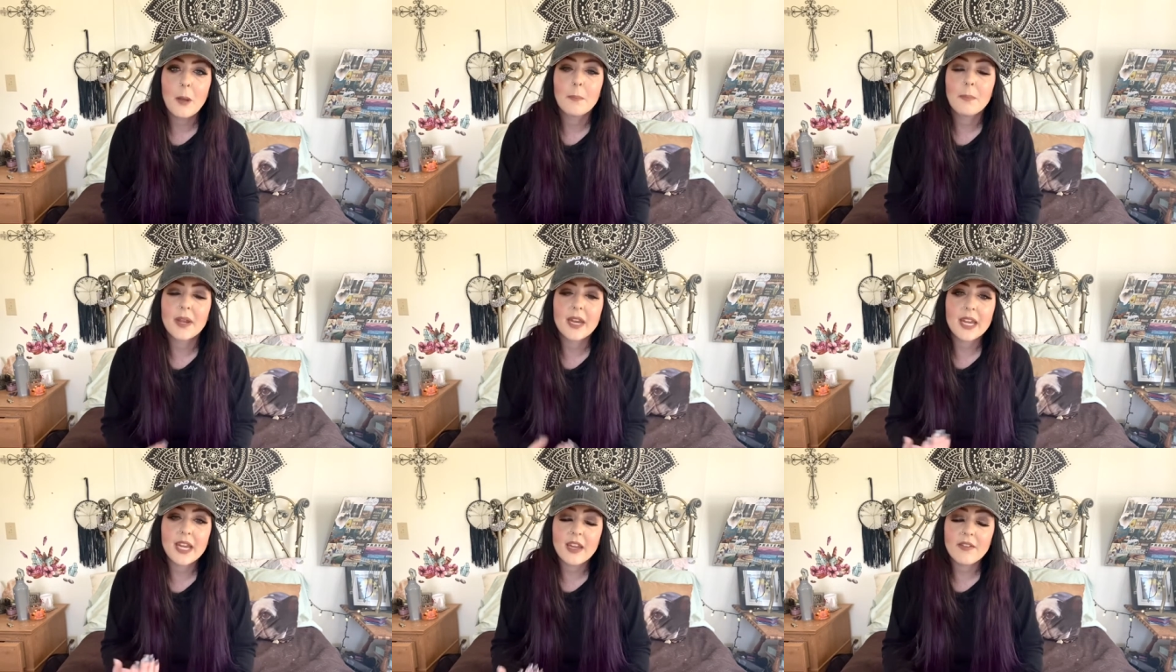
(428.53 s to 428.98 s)

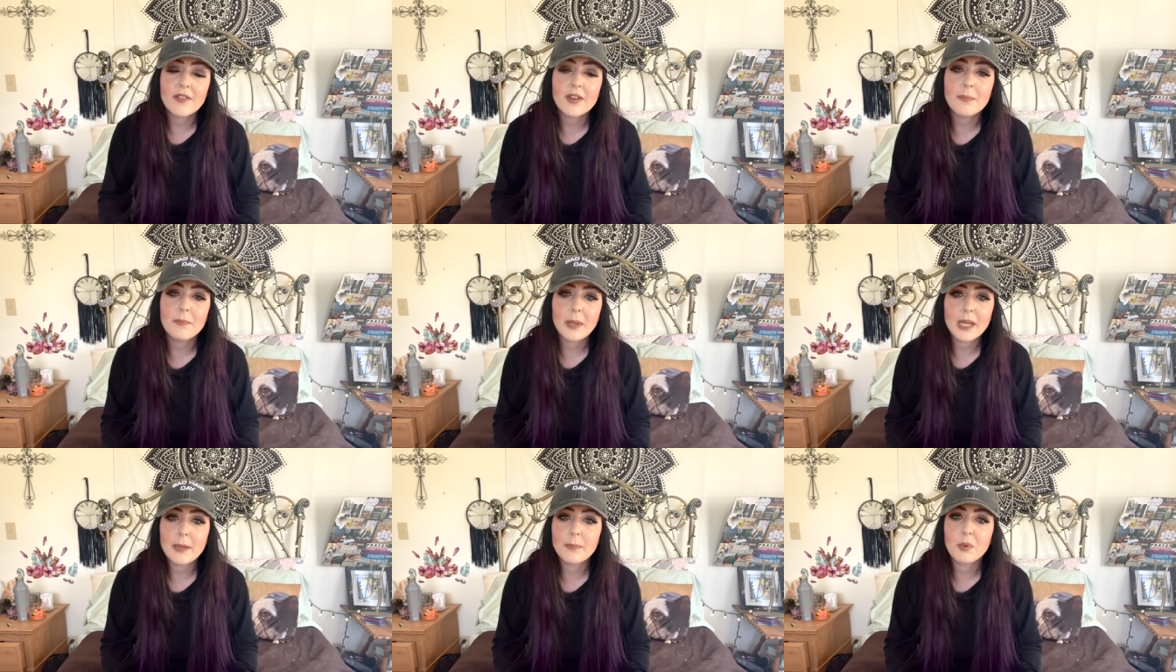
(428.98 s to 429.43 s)
But
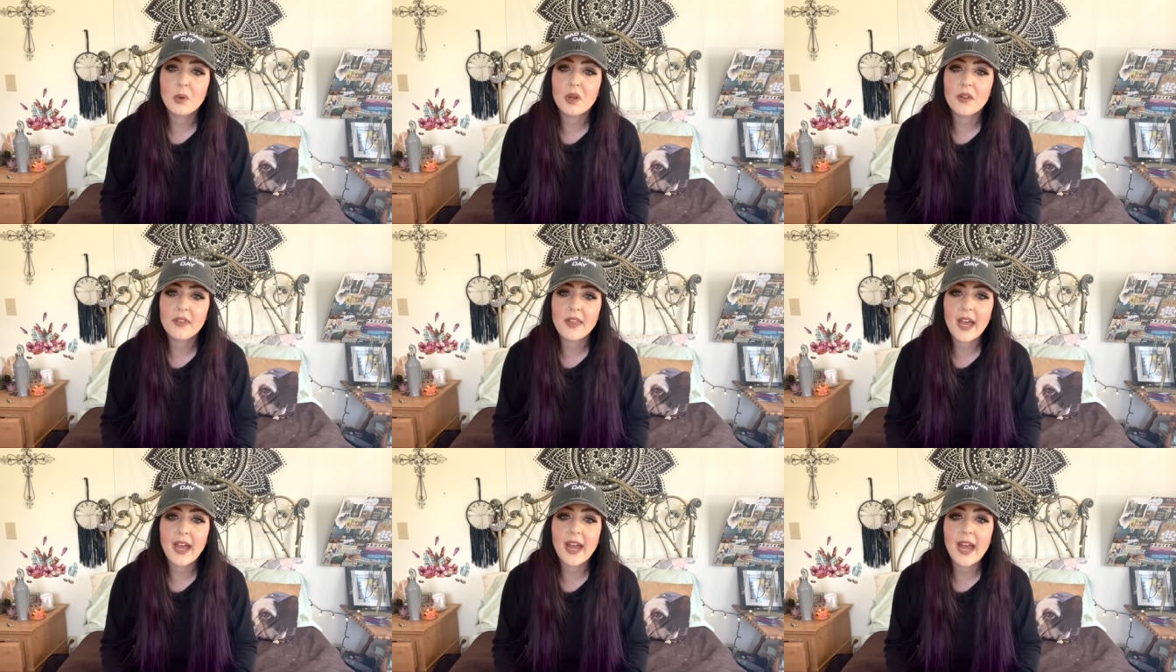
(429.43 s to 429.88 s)
even
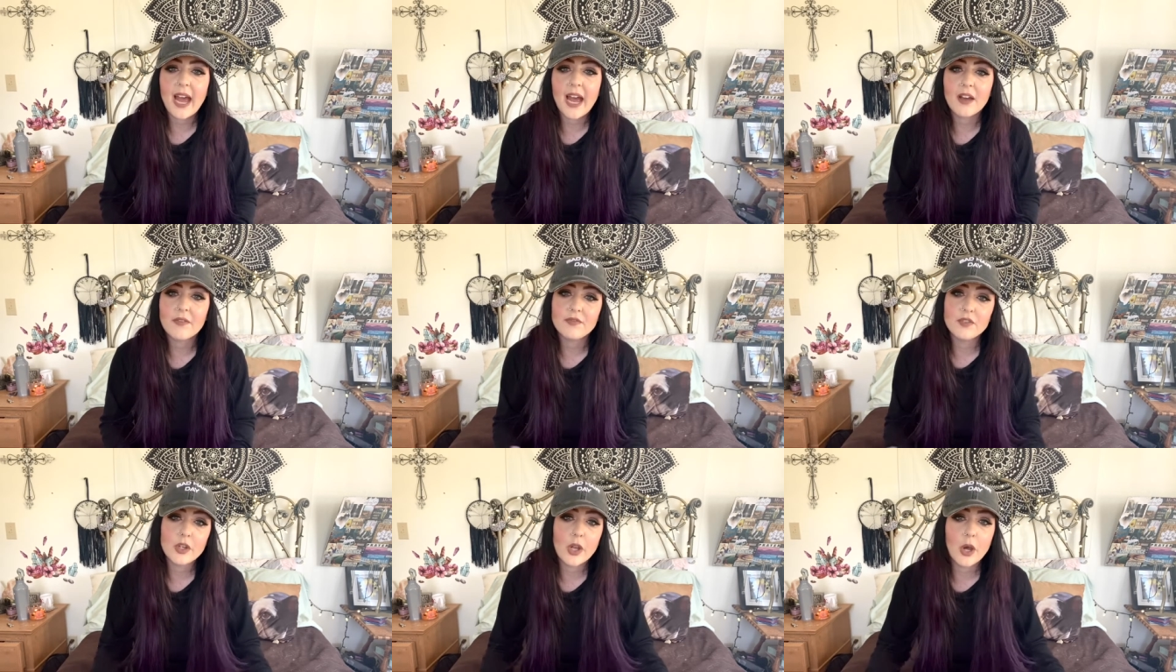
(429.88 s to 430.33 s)
people that
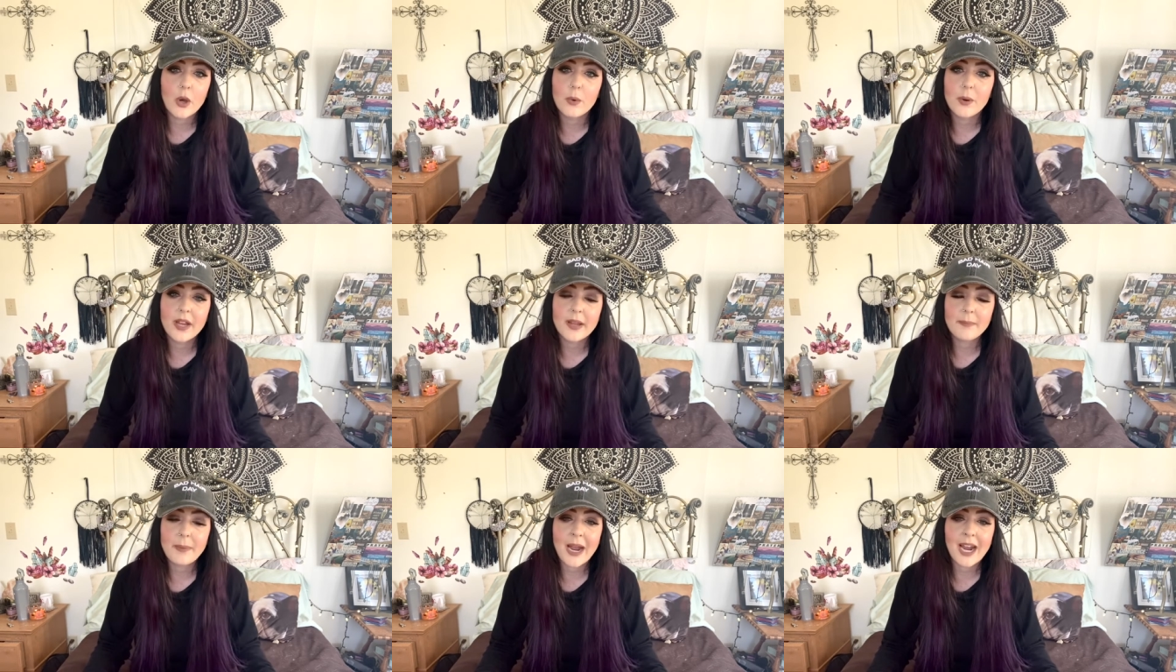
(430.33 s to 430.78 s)
have no
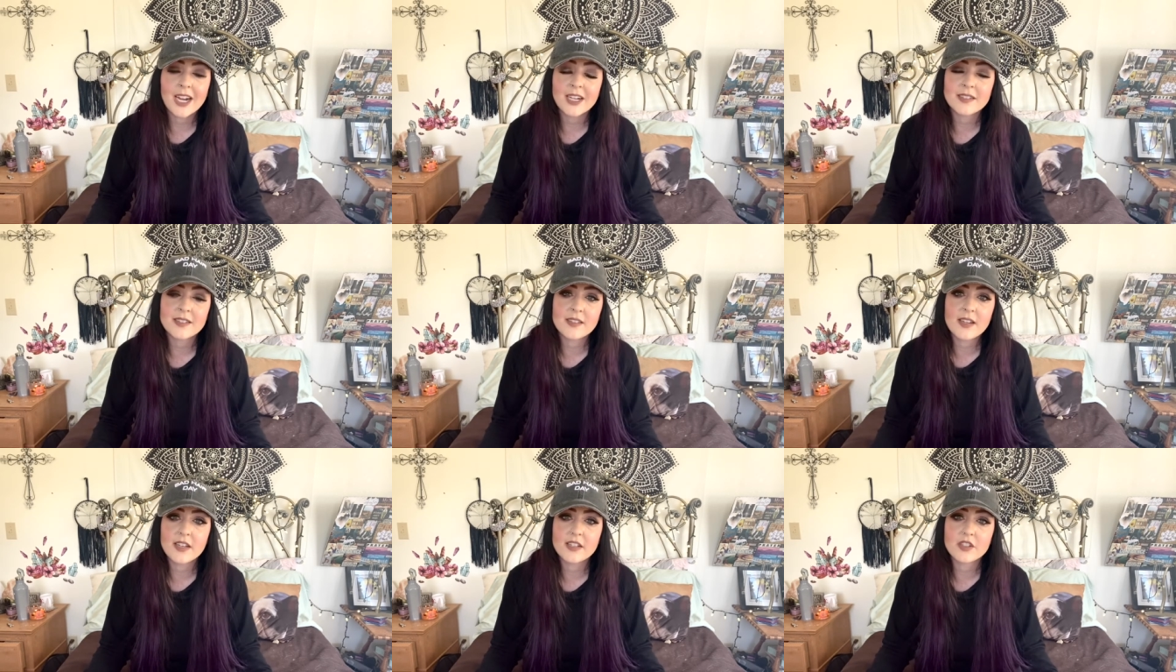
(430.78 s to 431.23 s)

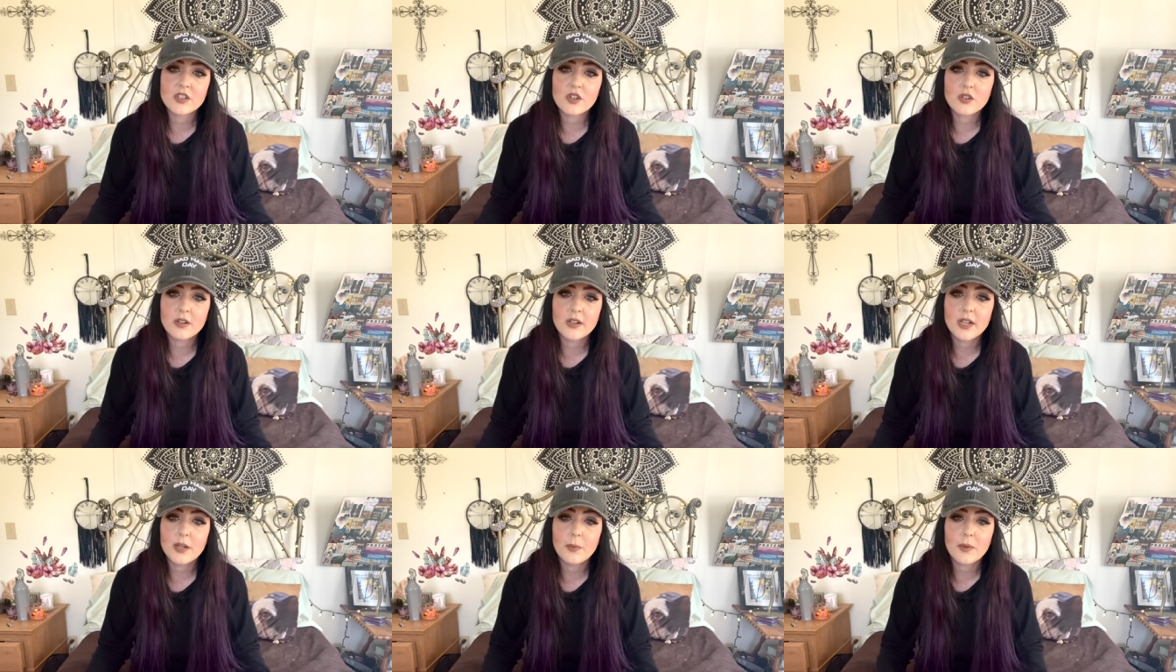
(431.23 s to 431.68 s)
past
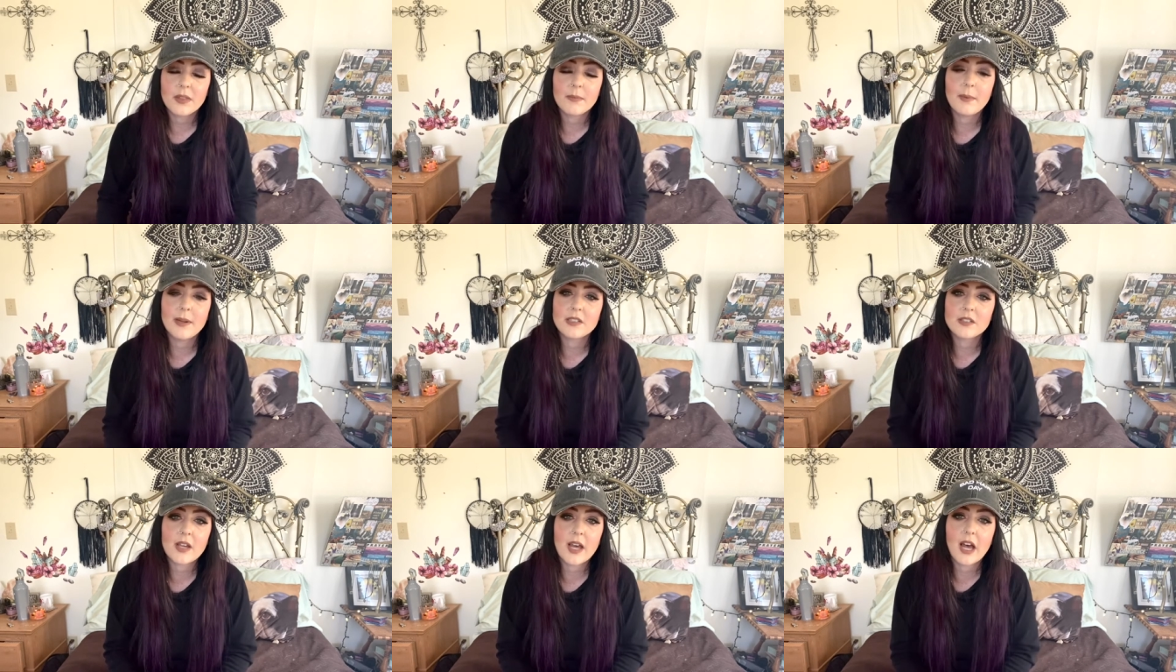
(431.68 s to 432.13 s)
history with
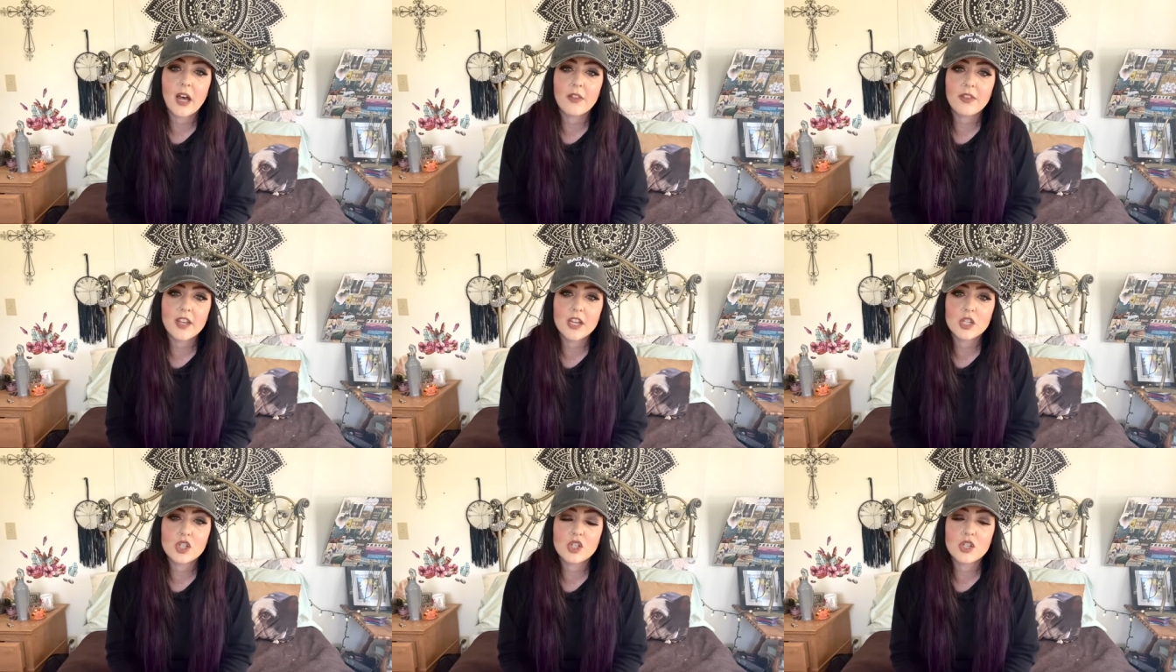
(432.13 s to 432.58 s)
mental health
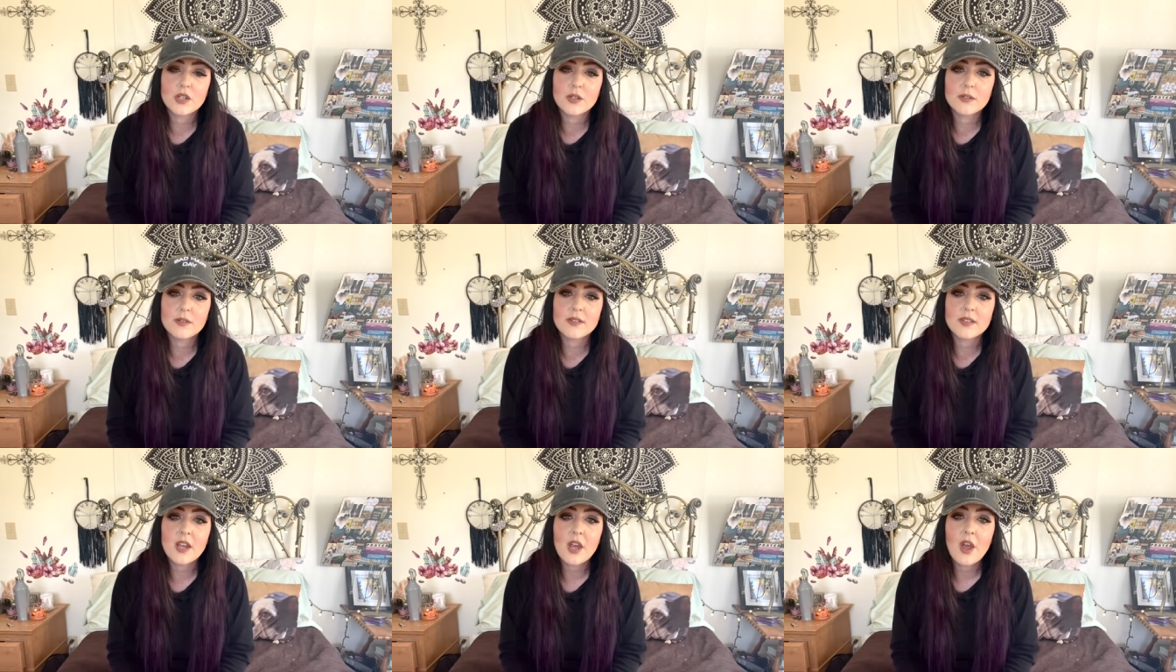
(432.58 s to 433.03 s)

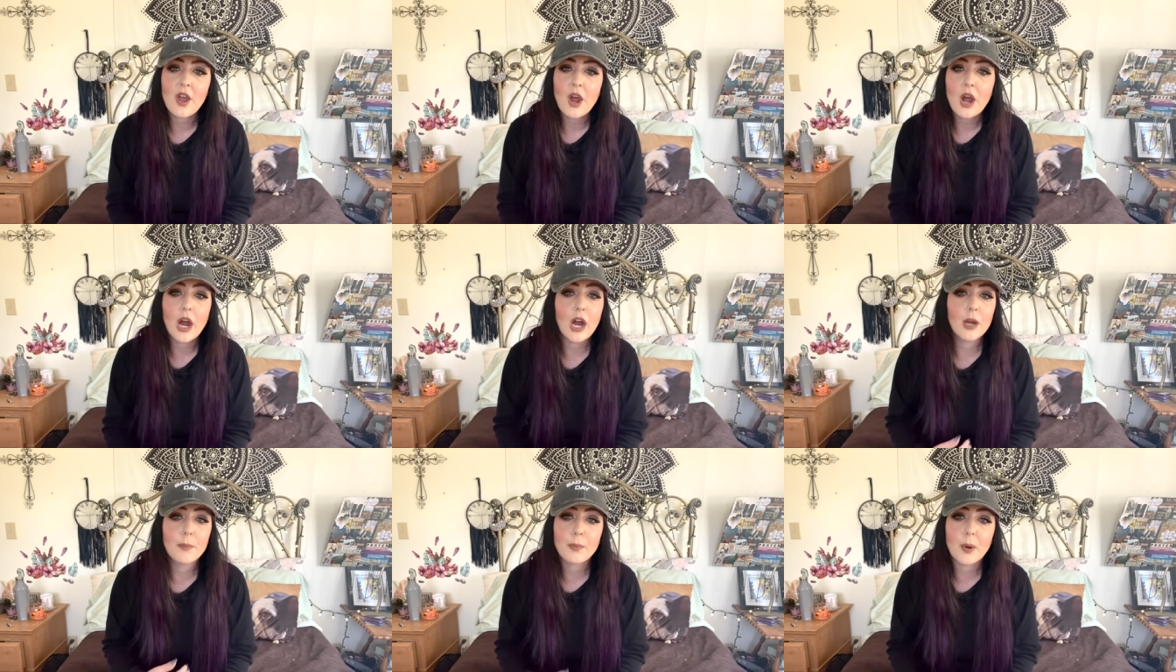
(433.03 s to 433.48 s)
issues
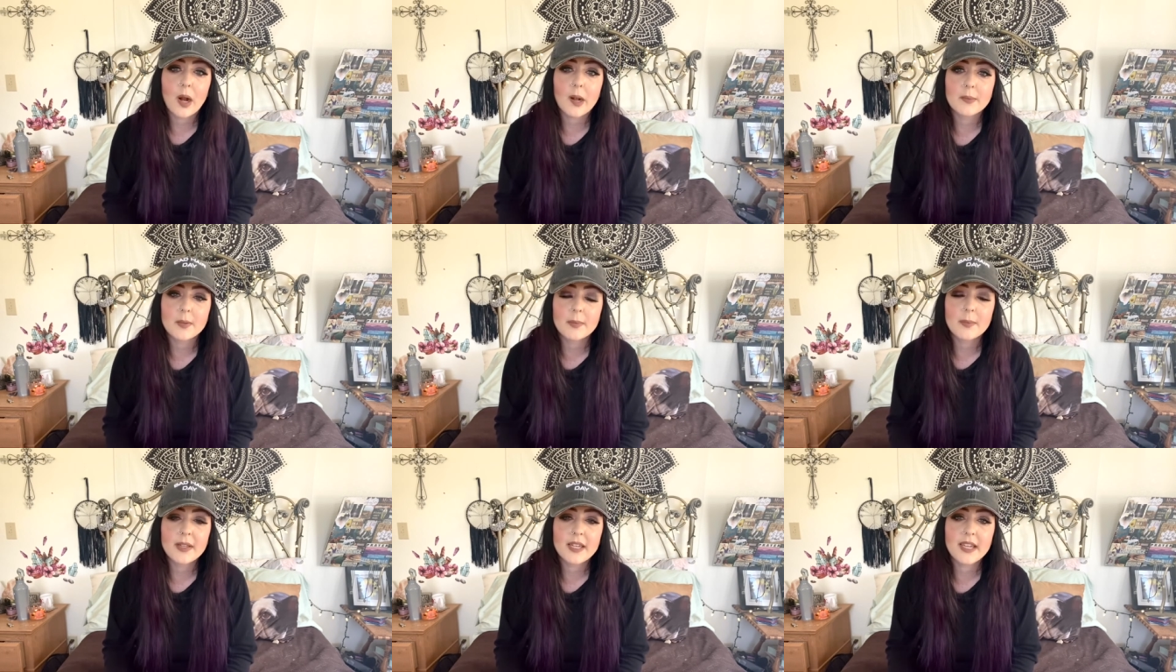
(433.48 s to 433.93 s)
are
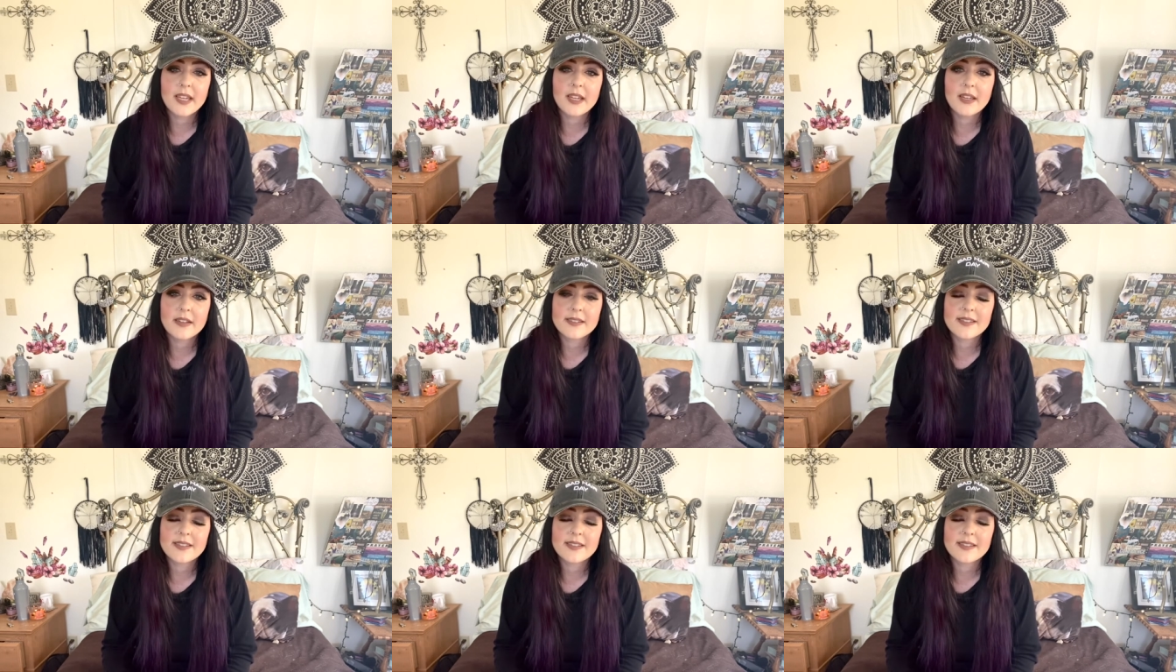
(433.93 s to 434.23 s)
probably